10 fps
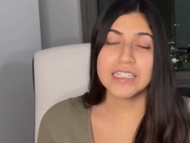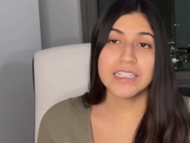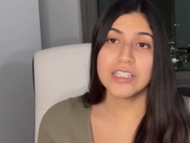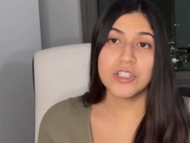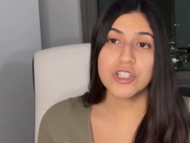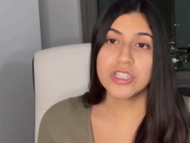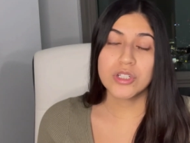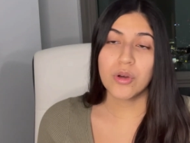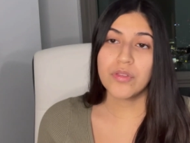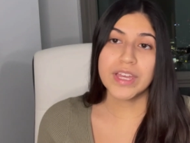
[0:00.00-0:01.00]
you just
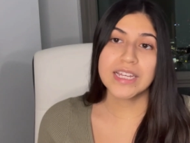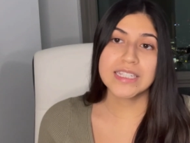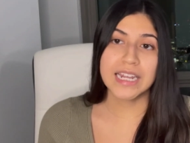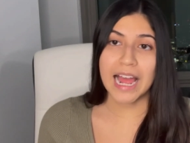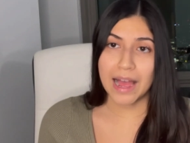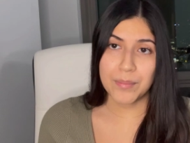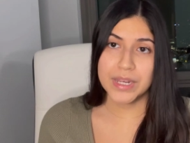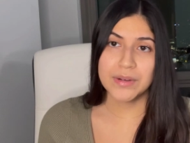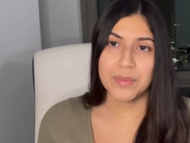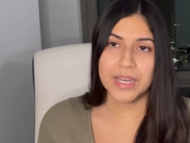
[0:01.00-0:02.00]
don't think it's gonna
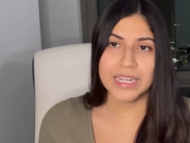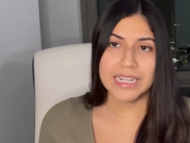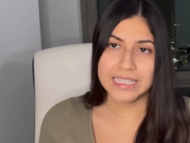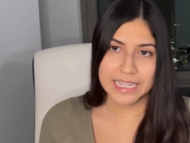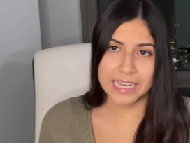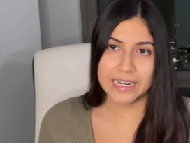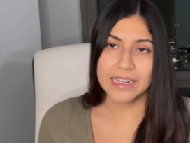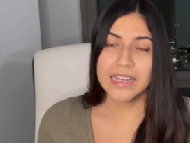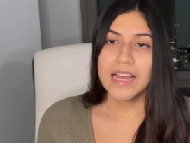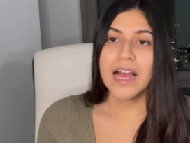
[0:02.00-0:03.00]
happen, but it did.
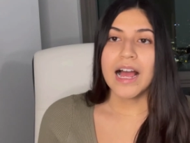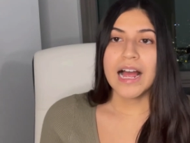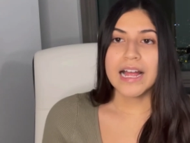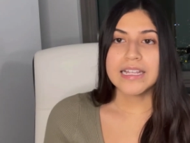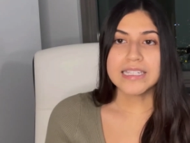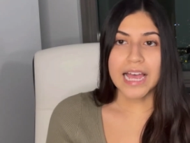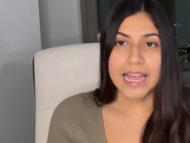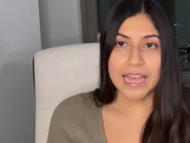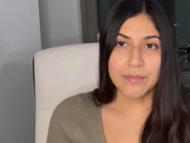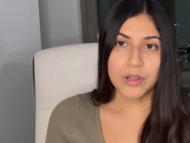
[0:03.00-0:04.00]
And I
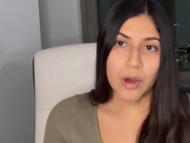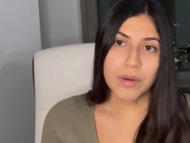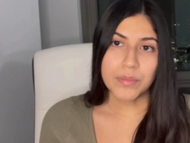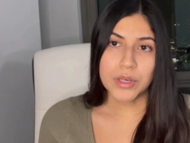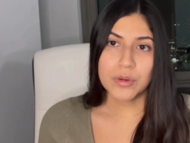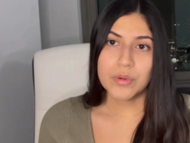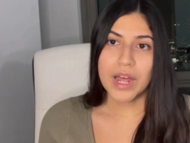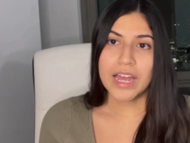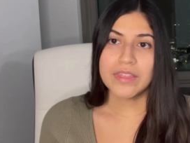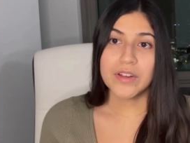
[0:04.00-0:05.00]
am low immune,
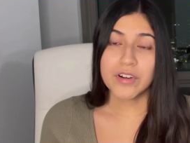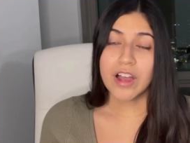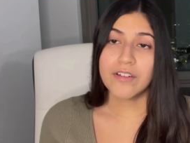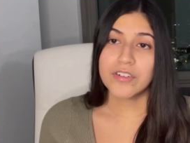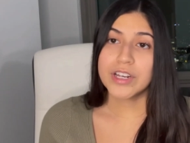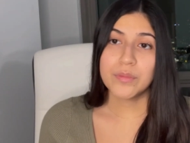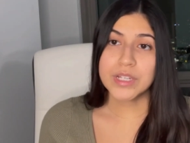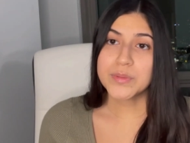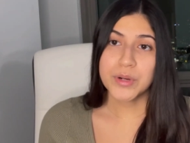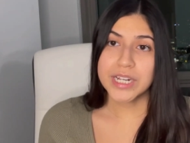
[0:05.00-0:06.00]
and the recovery
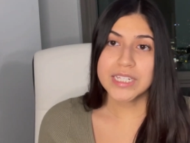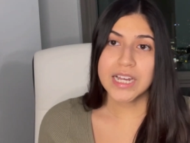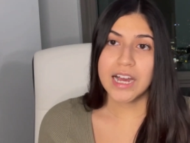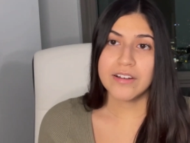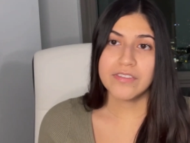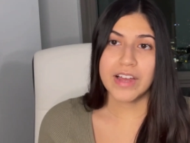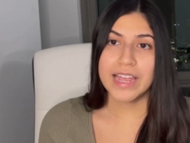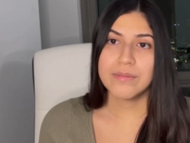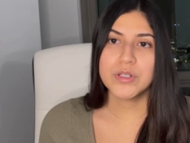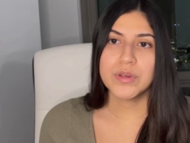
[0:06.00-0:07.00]
was pretty tough. I
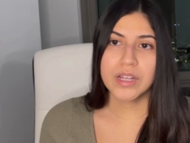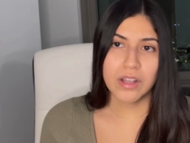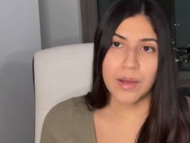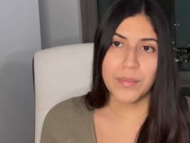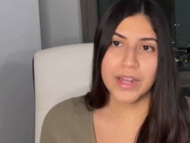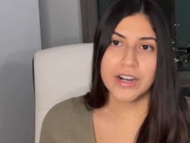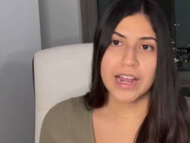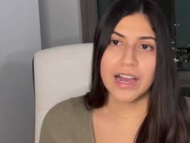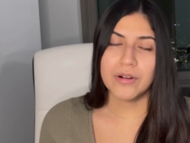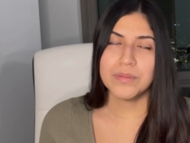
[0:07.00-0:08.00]
am doing a lot better
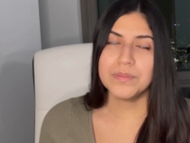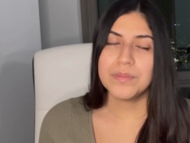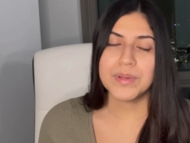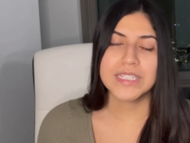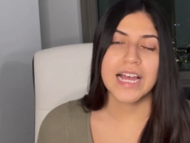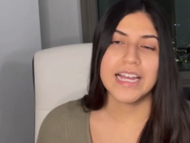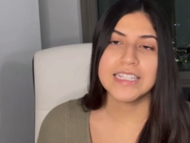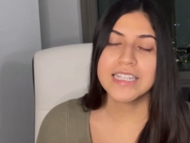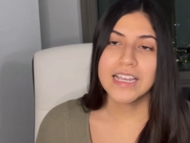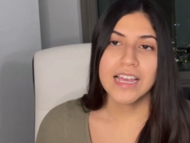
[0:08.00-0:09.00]
now,
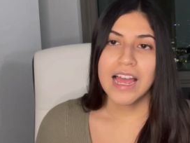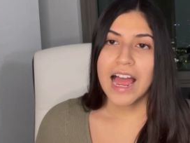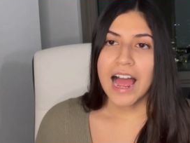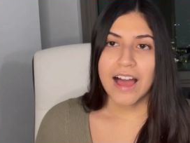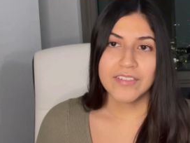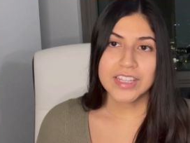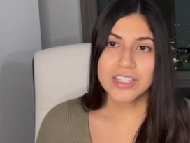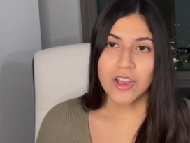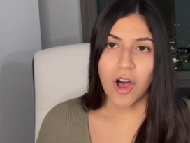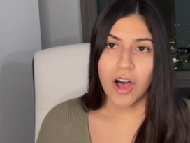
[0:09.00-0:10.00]
besides having this
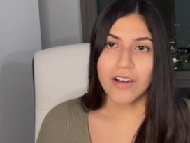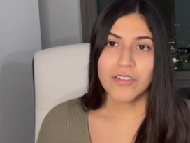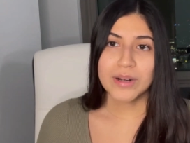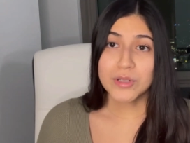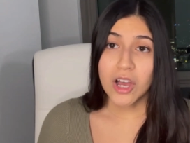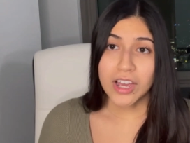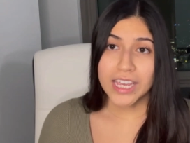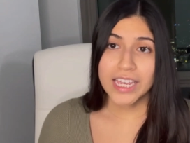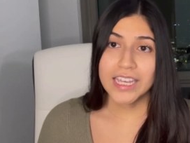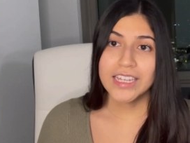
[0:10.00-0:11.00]
cough when I'm
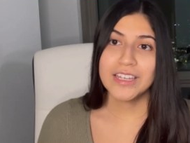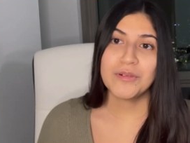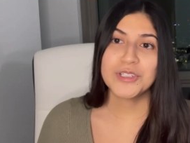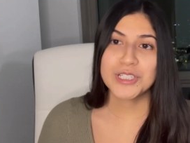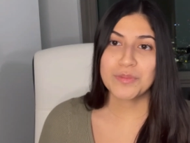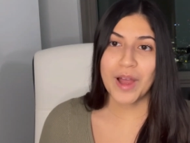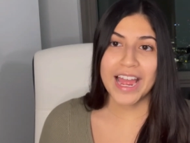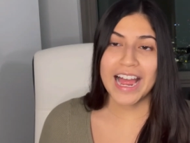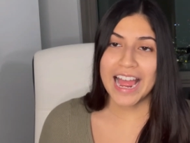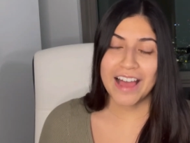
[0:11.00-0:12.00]
talking, which is why
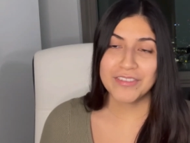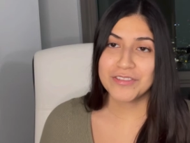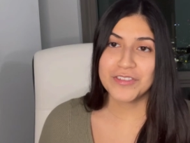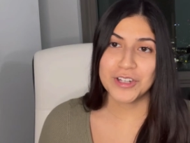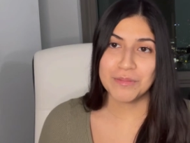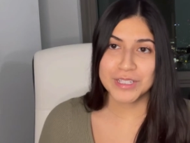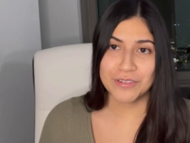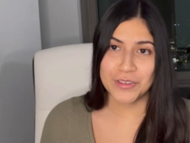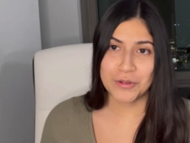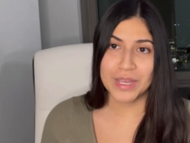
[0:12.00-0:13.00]
I haven't filmed in a
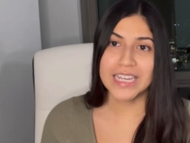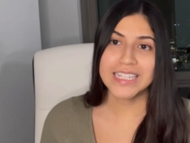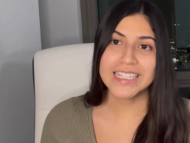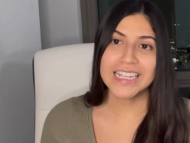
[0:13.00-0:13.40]
few weeks.